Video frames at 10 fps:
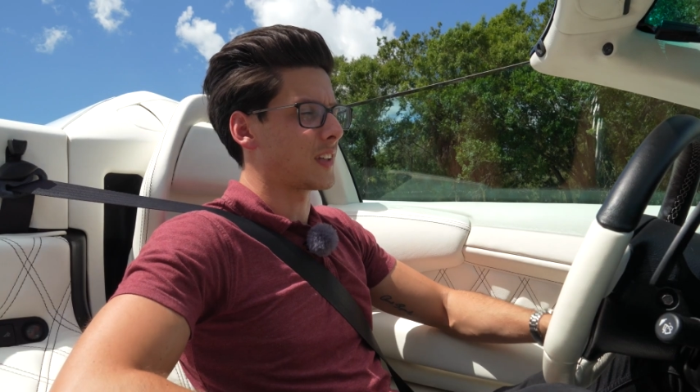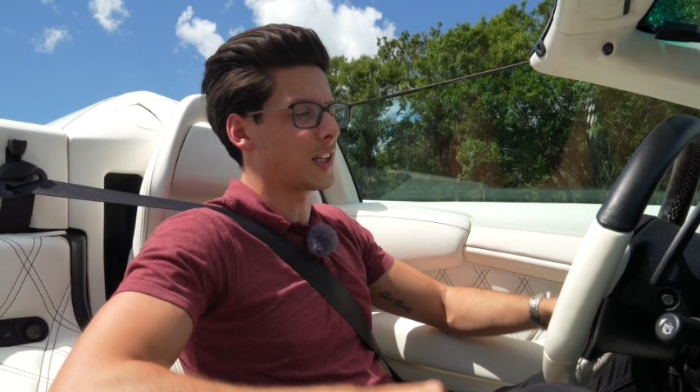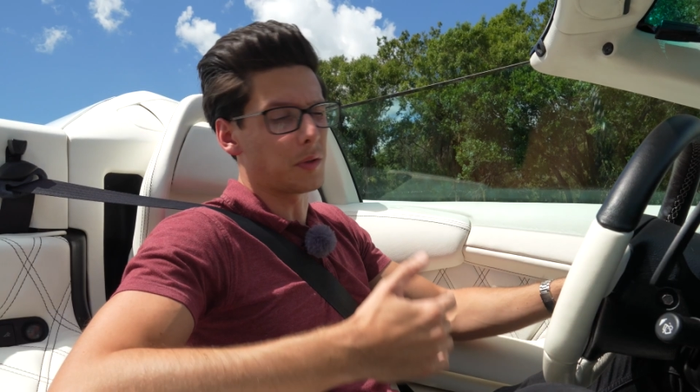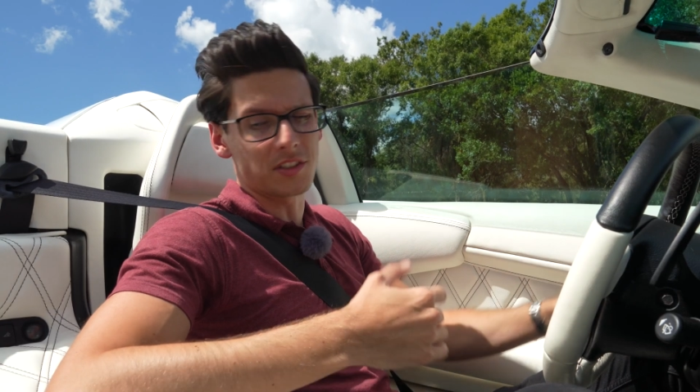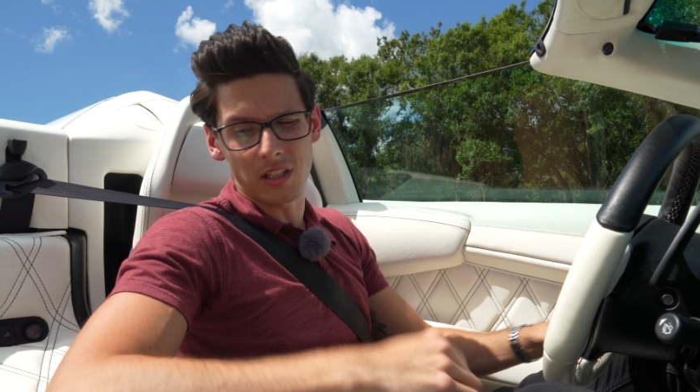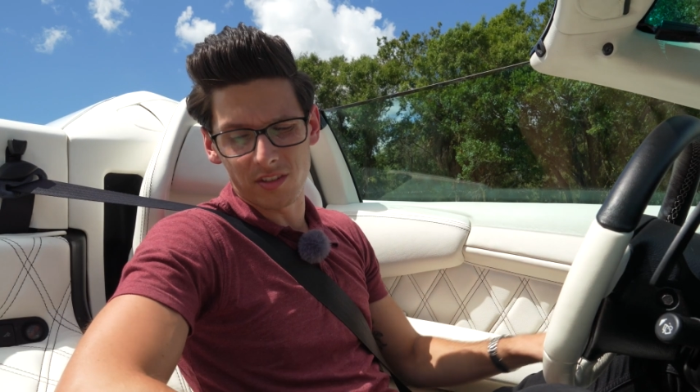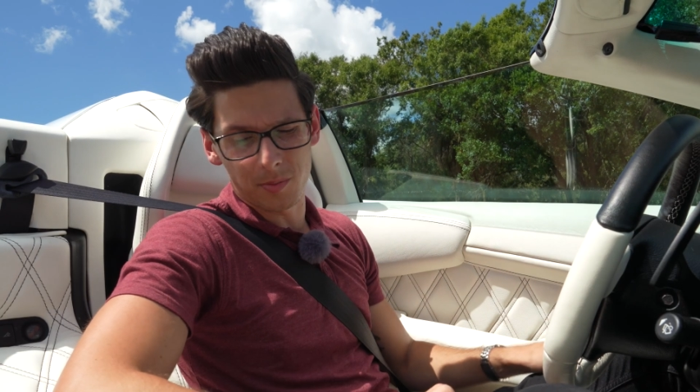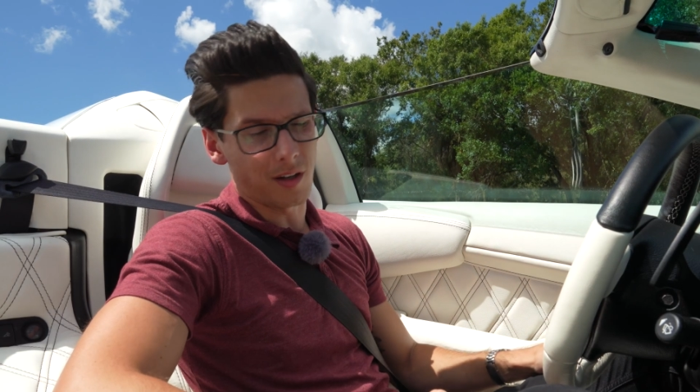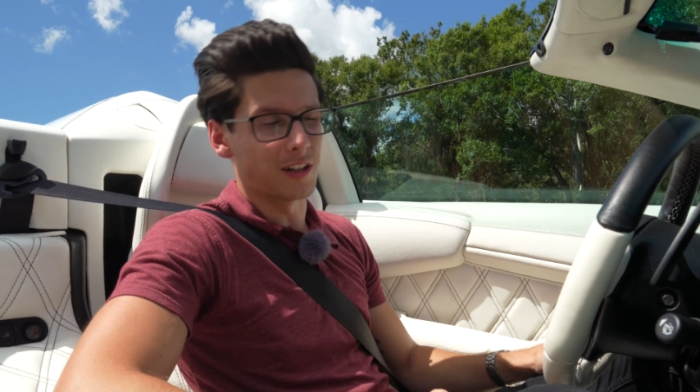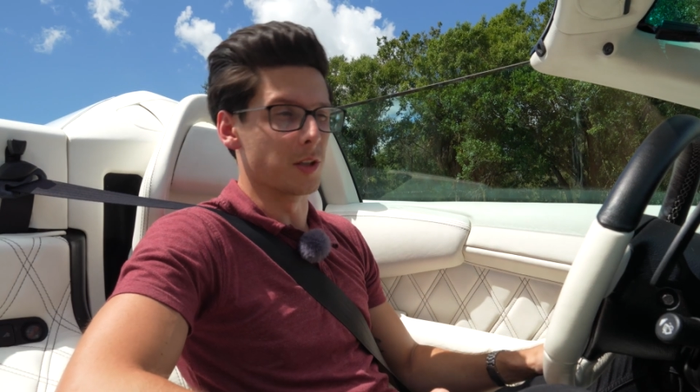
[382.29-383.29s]
Why does it have to
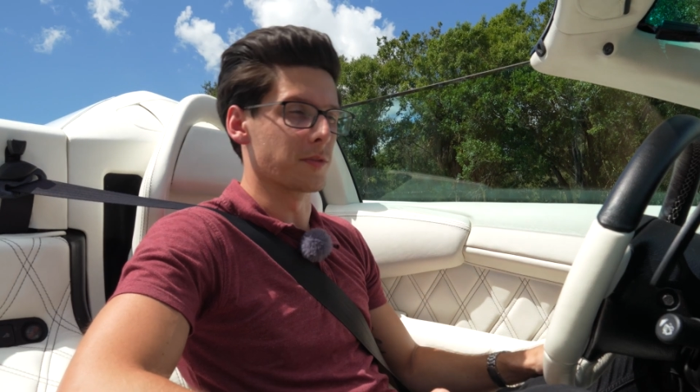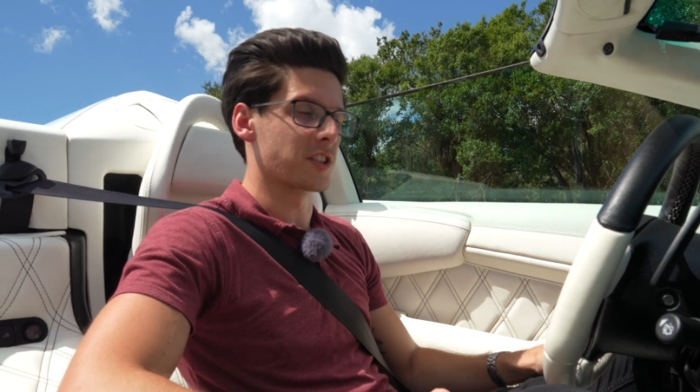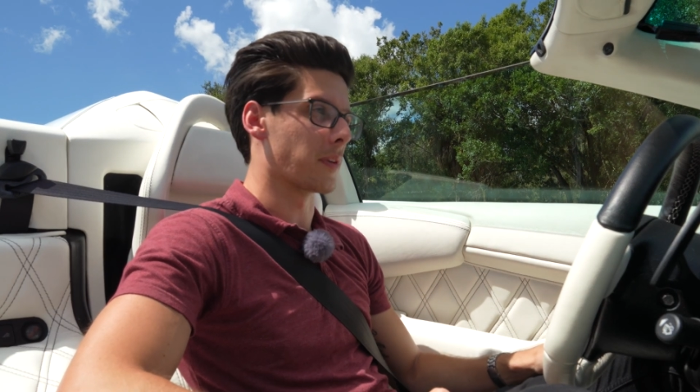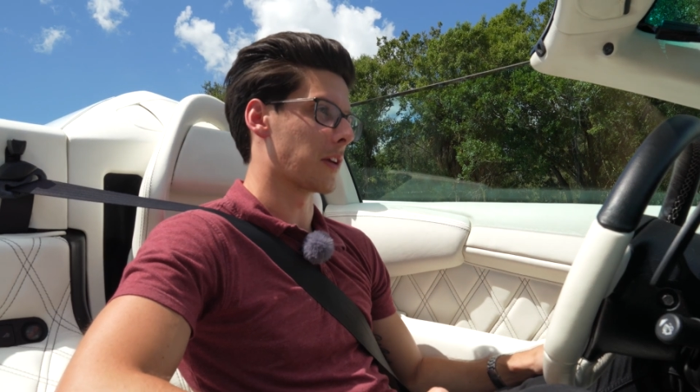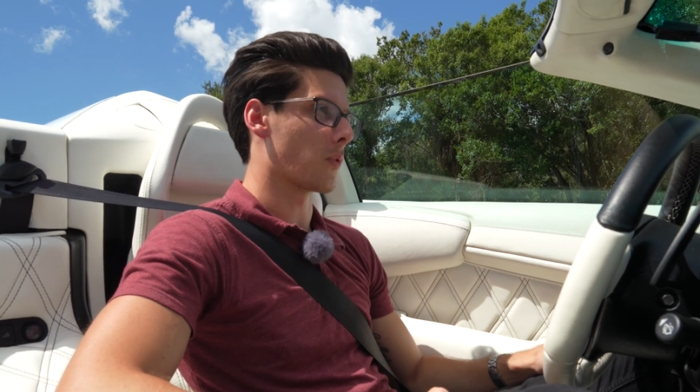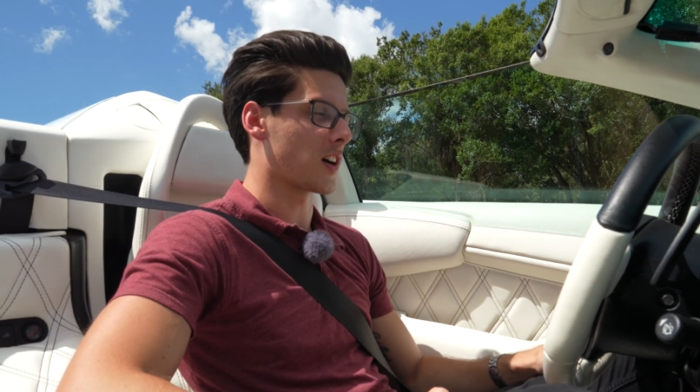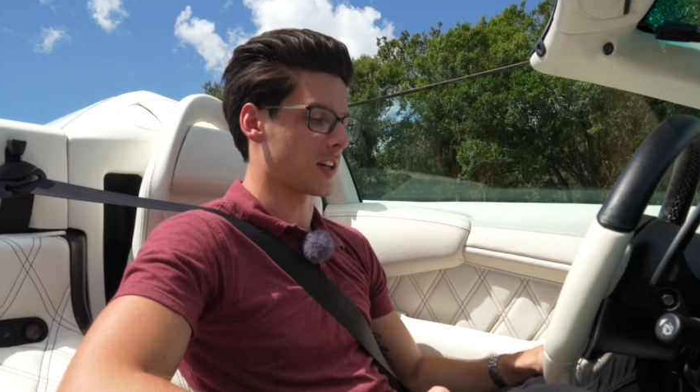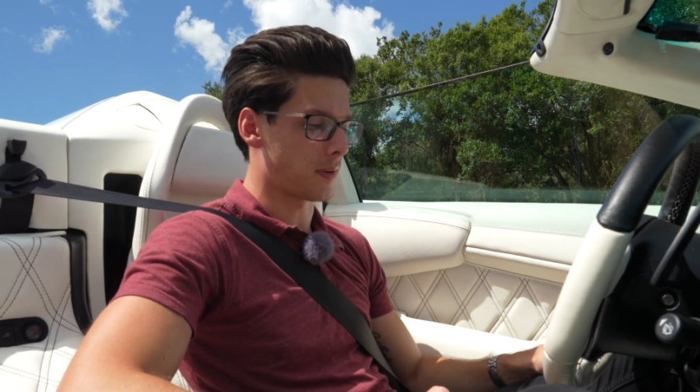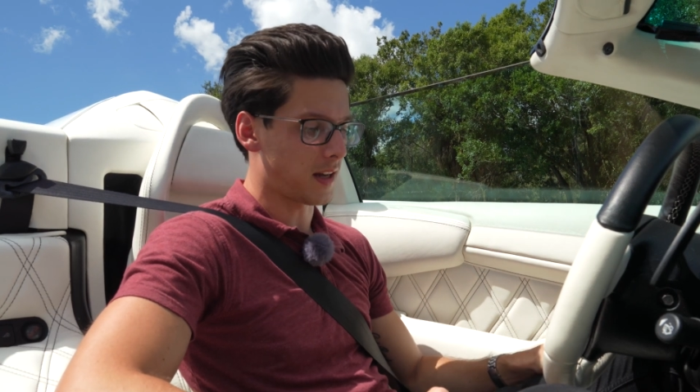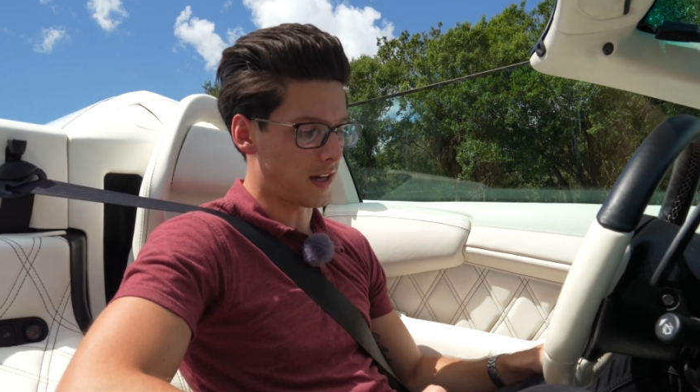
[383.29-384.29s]
be a homeless man
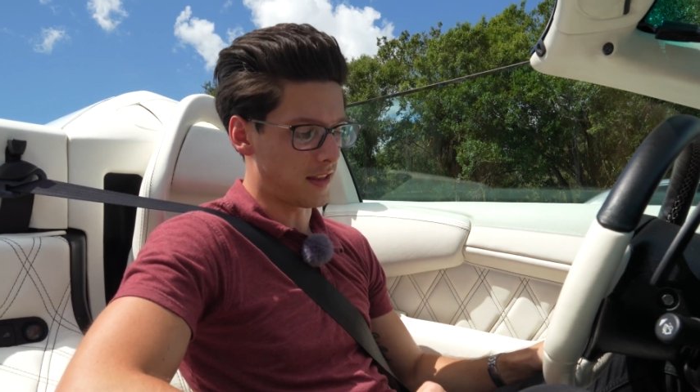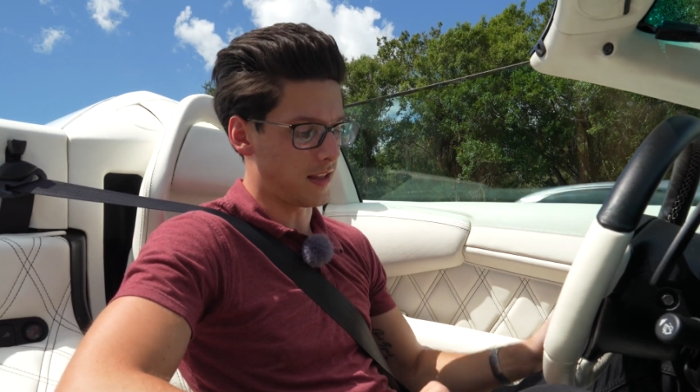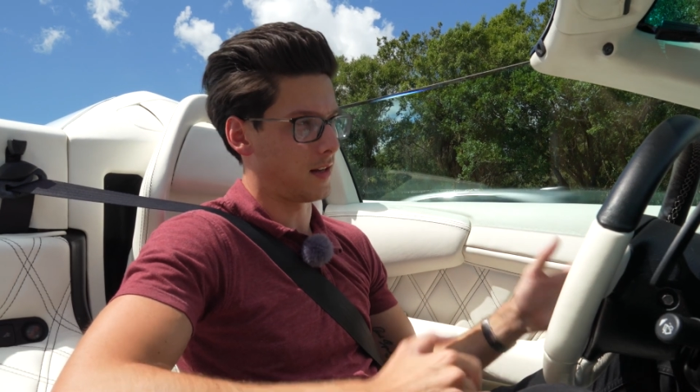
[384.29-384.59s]
walking by?